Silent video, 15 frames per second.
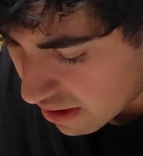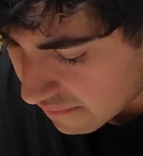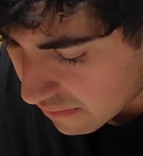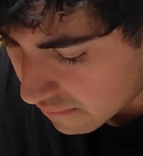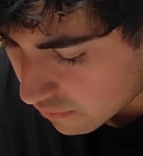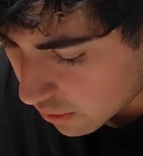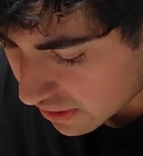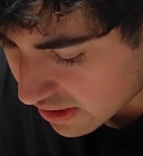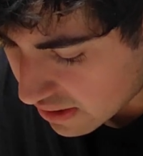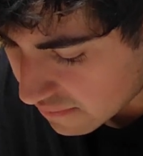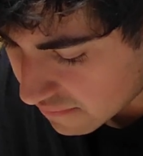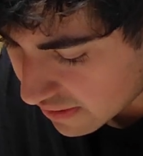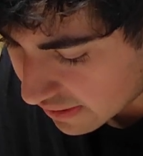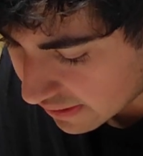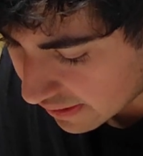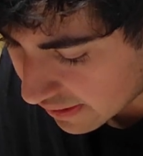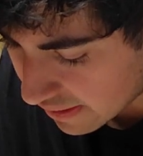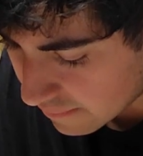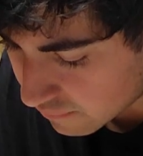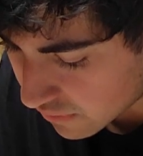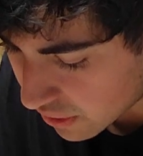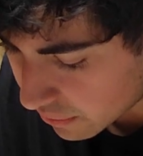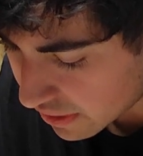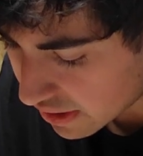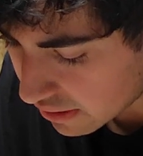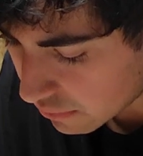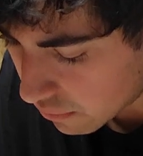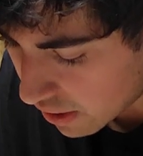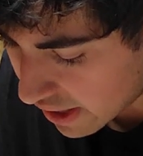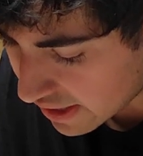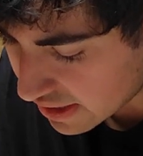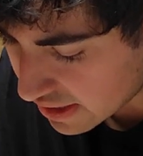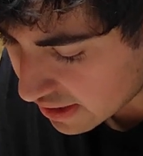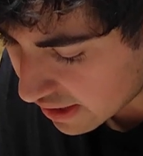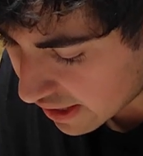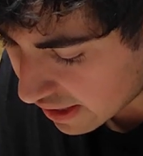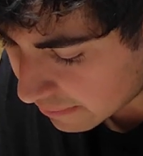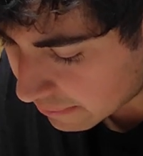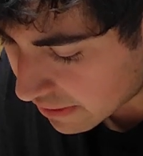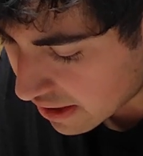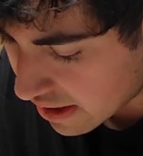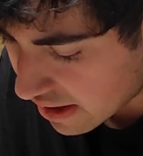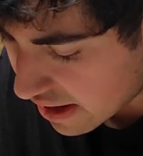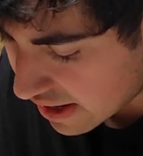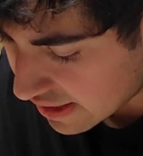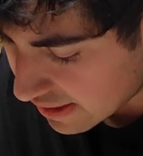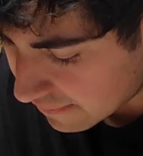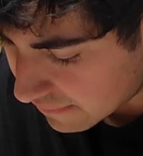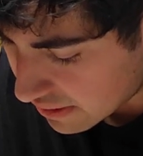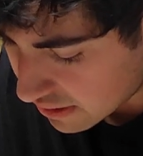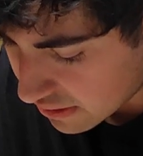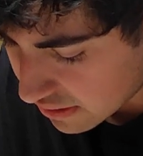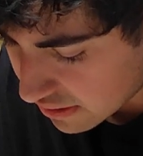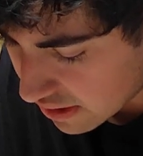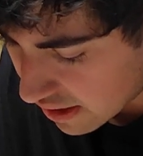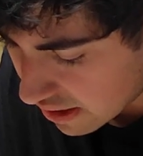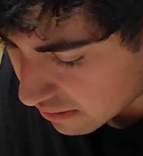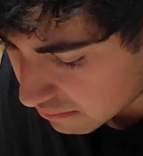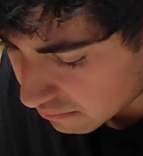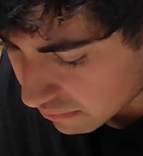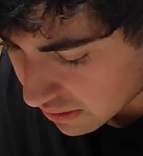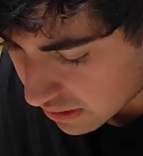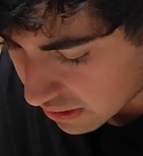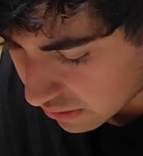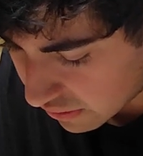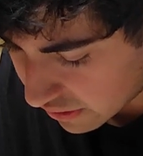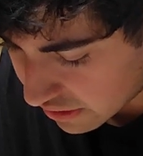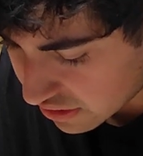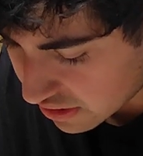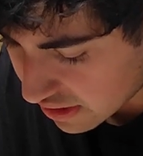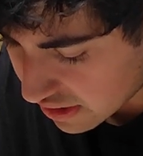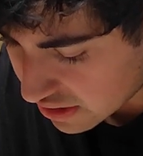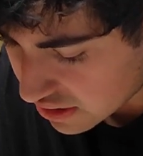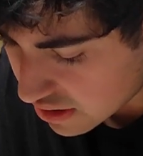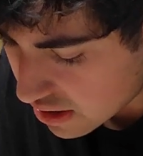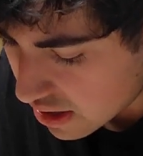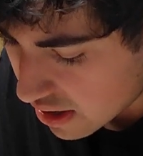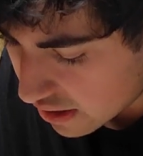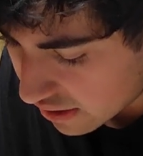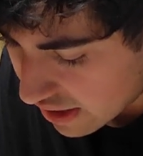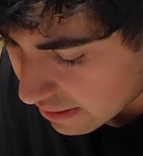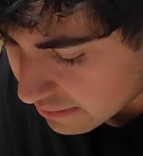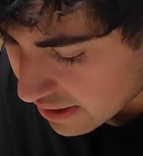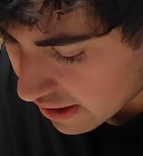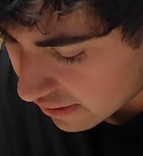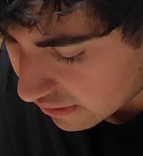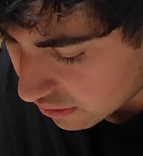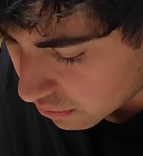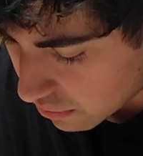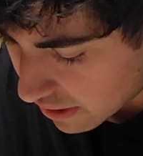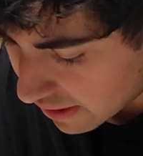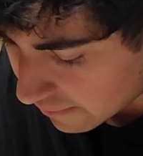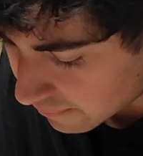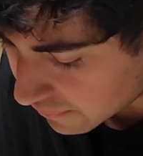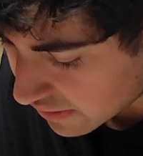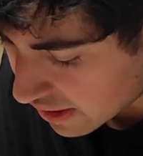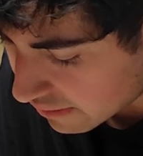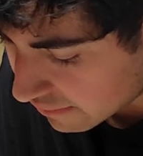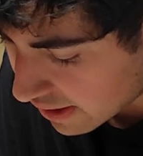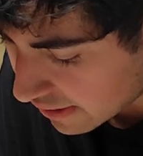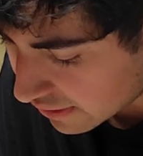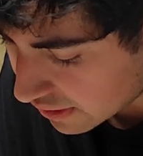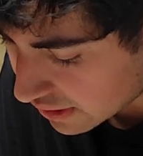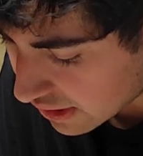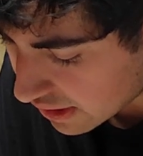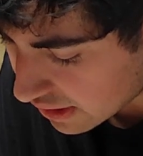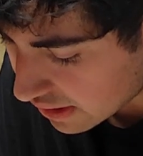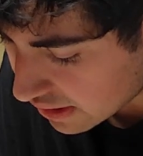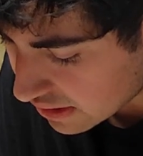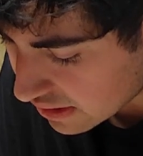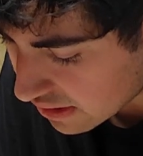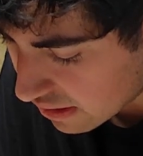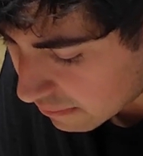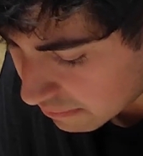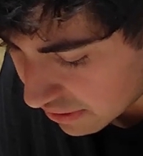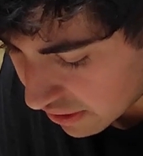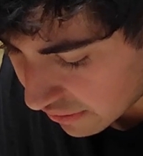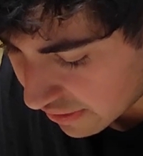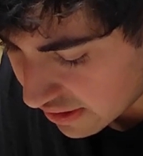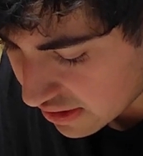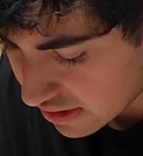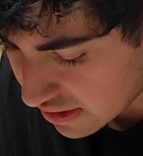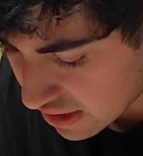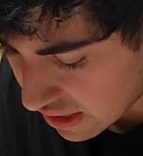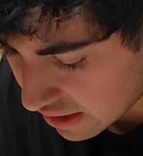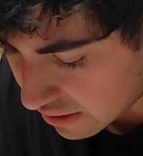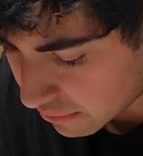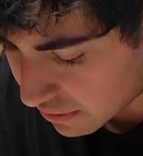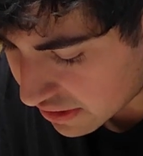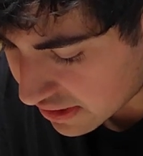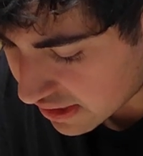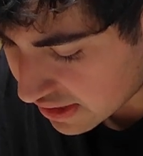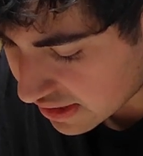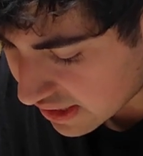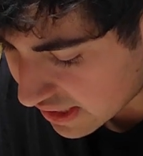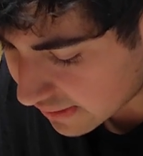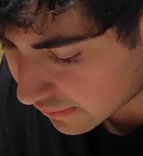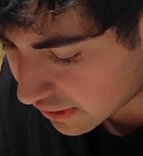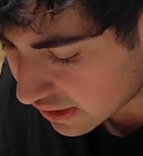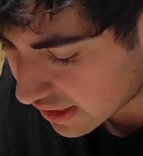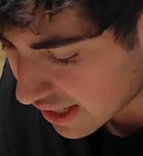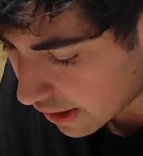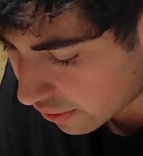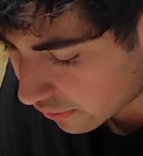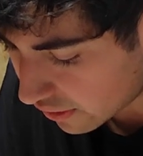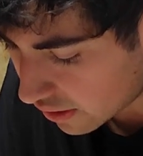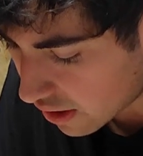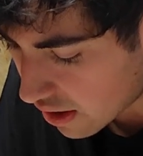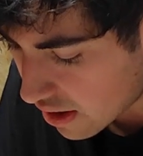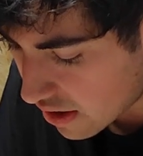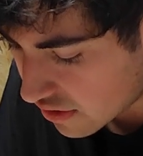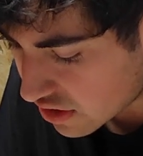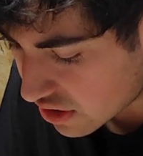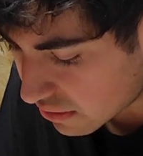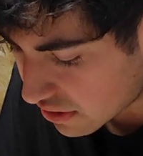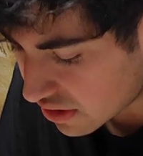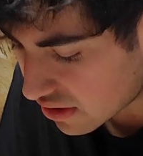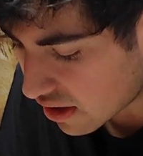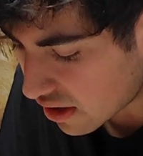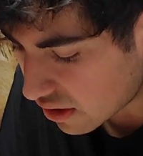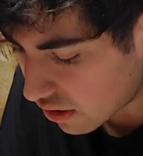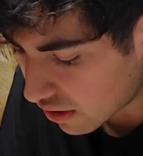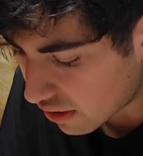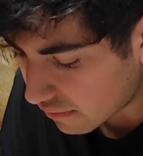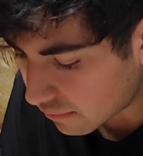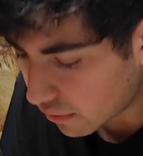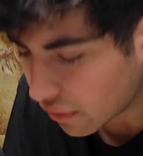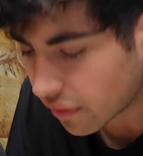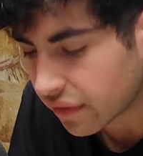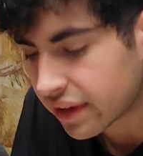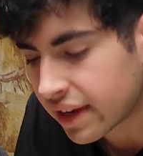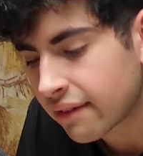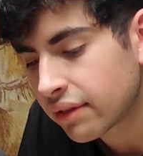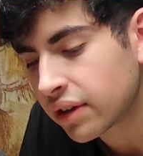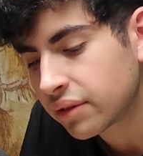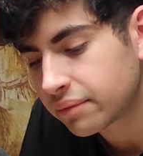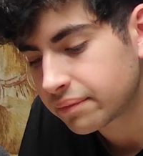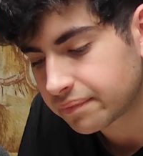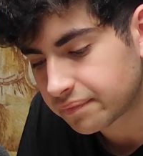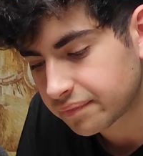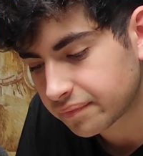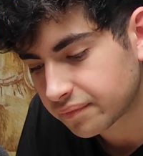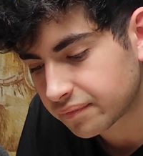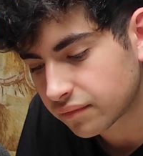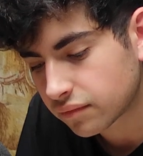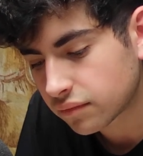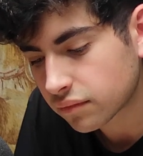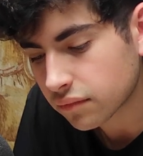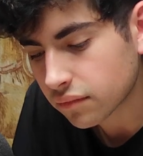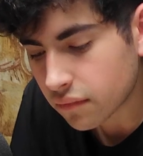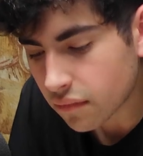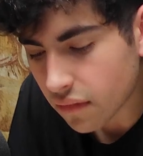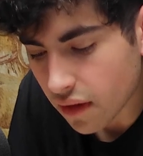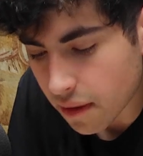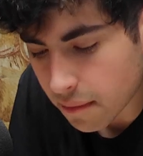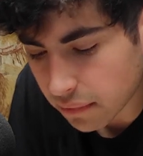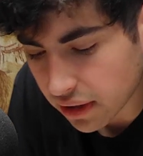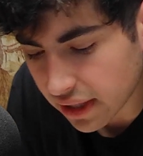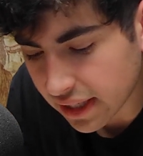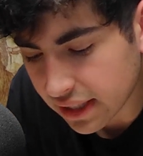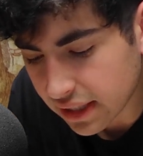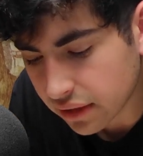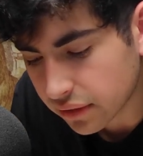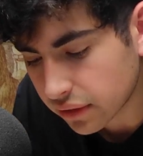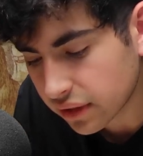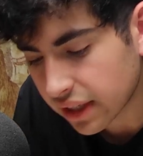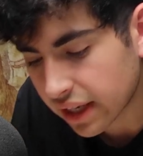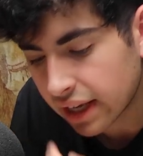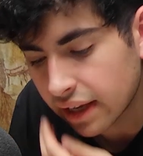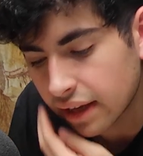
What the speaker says: avoided offending him, knowing why he came, and if he could not be gracious, kept out of the way. I rather think his appearance there was distasteful to Catherine. She was not artful, never played the coquette,